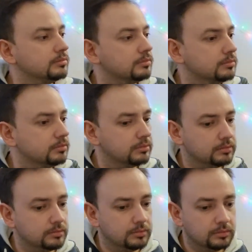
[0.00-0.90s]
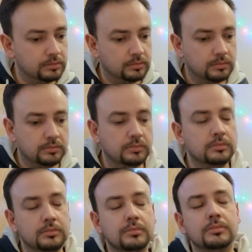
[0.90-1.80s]

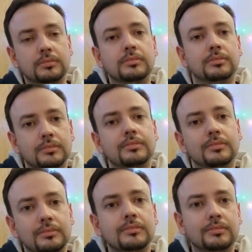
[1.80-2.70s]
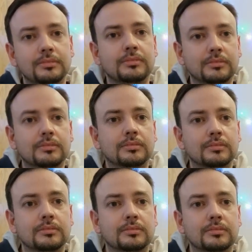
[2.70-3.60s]

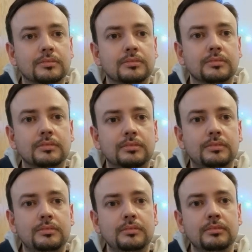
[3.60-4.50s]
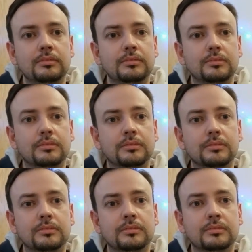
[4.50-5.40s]

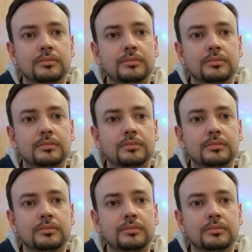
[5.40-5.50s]
(not speaking)